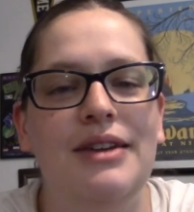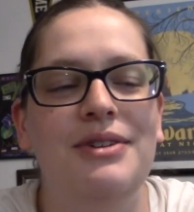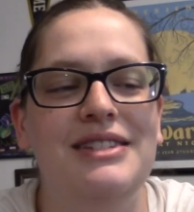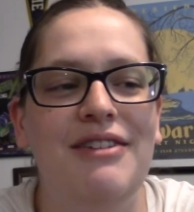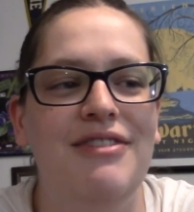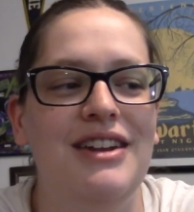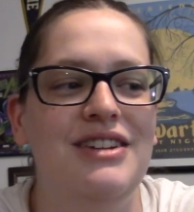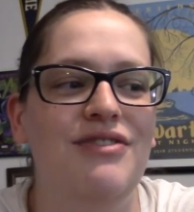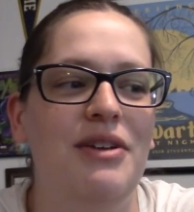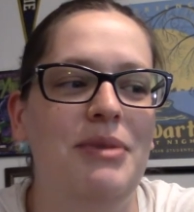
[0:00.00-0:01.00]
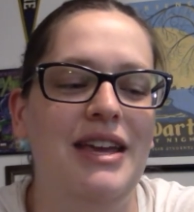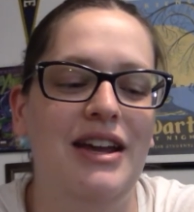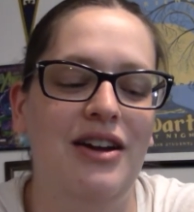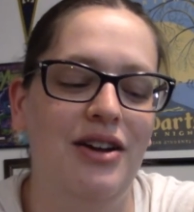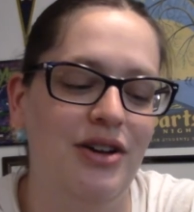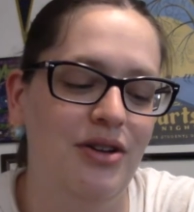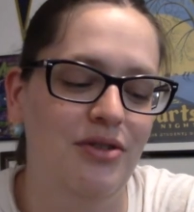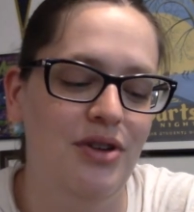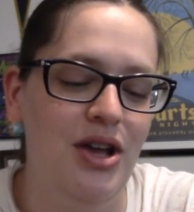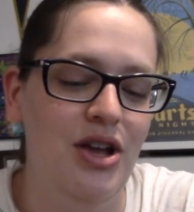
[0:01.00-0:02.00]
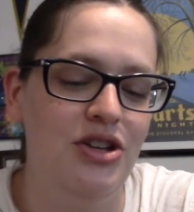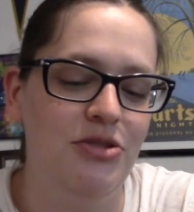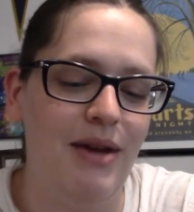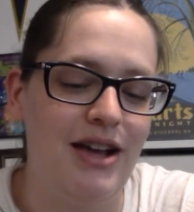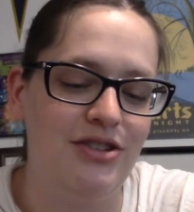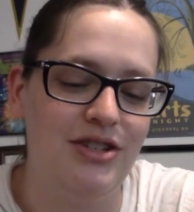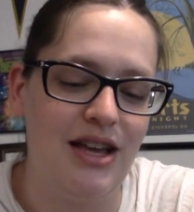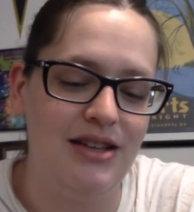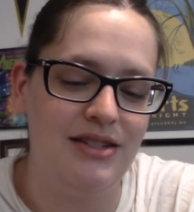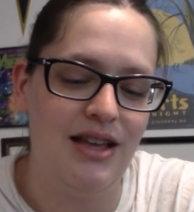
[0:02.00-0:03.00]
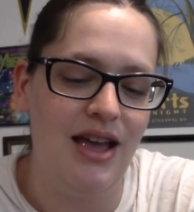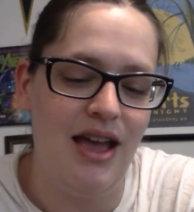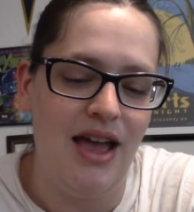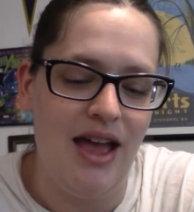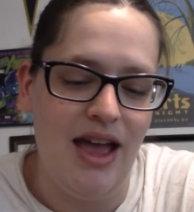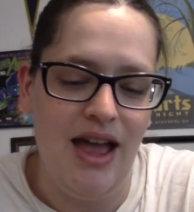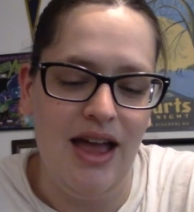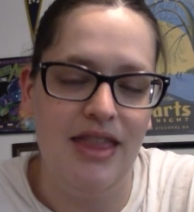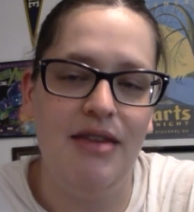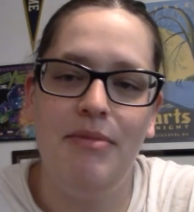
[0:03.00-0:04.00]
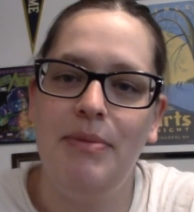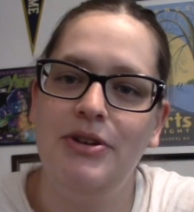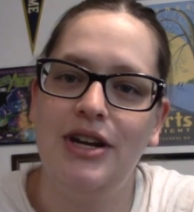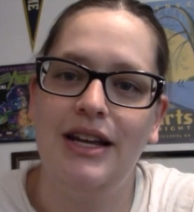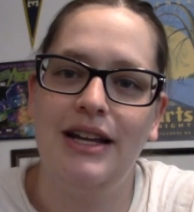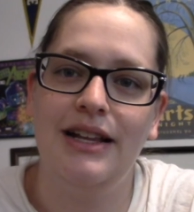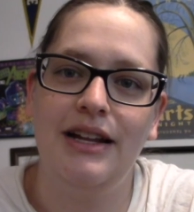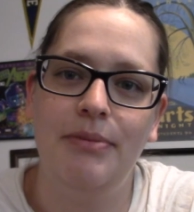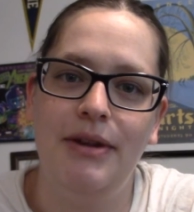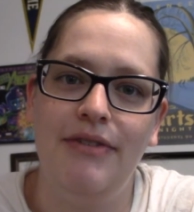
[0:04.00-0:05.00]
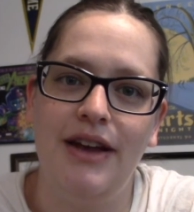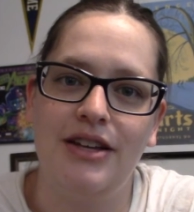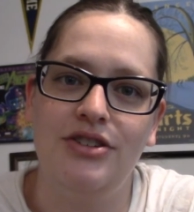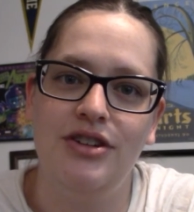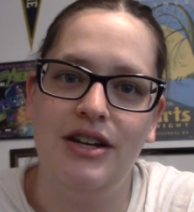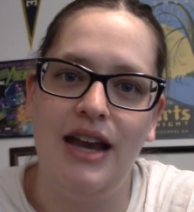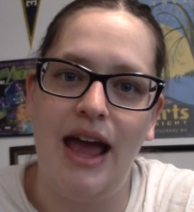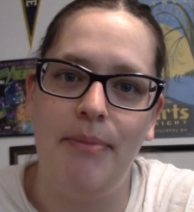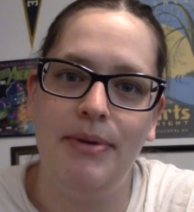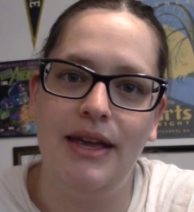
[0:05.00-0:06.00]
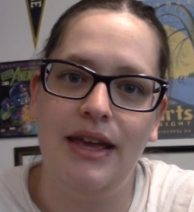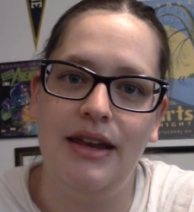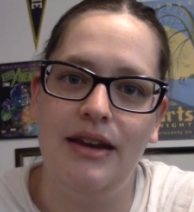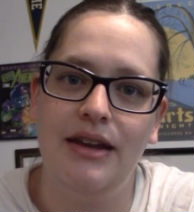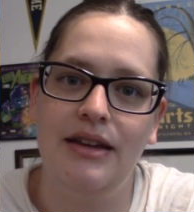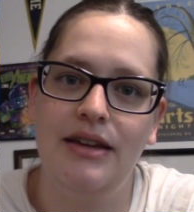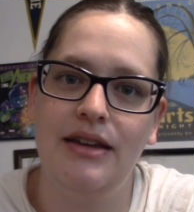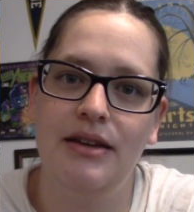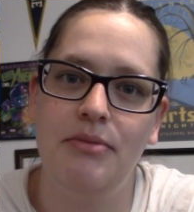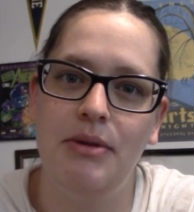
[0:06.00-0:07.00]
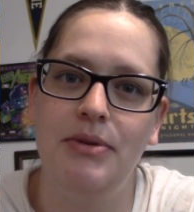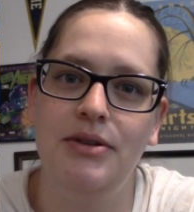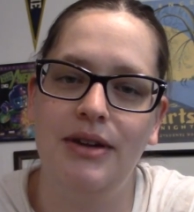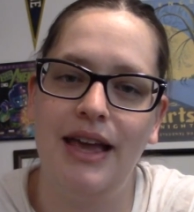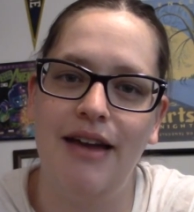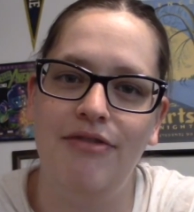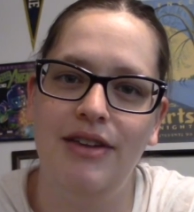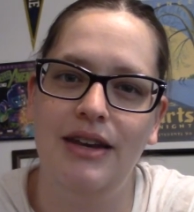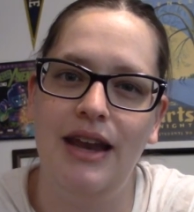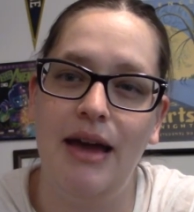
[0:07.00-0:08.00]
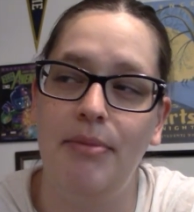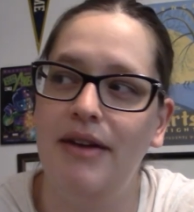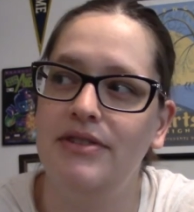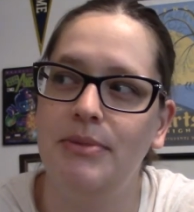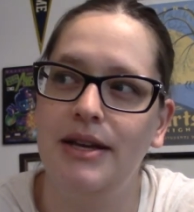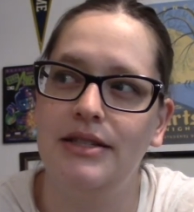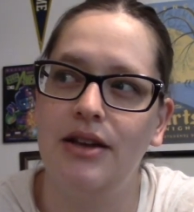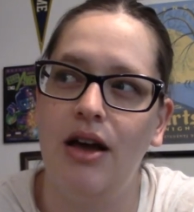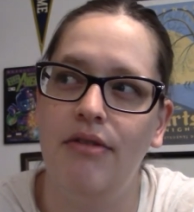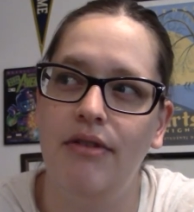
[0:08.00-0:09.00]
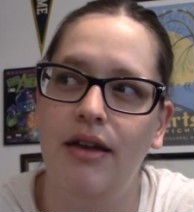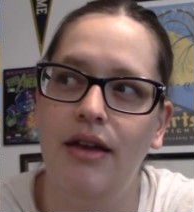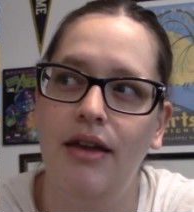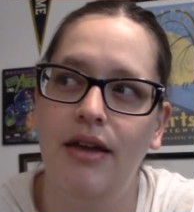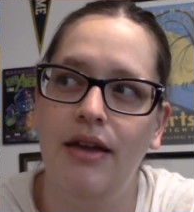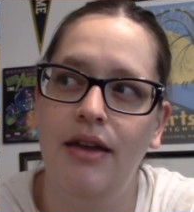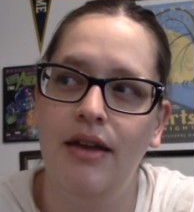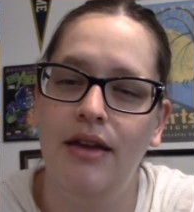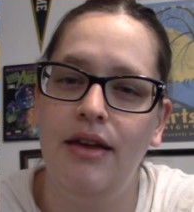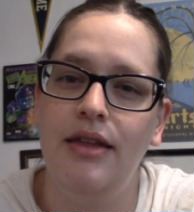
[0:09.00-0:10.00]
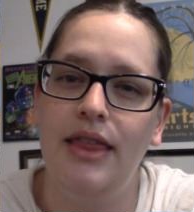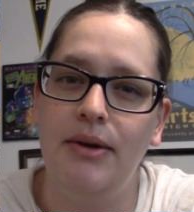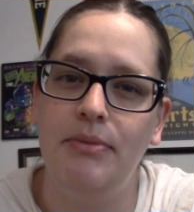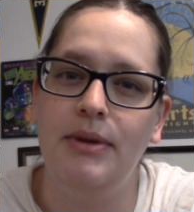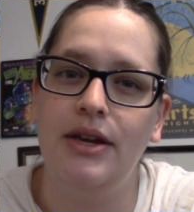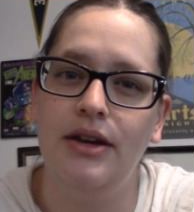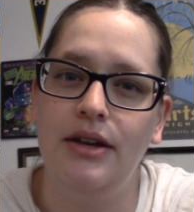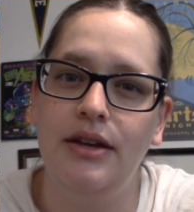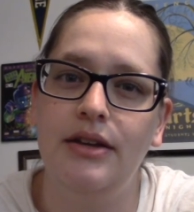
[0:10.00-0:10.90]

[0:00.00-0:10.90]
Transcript: Once I finish filming here, I'll go do my exercise and then maybe try to get a little bit of extra nap in Maybe do a caffeine nap. I have some iced coffee. That would be good.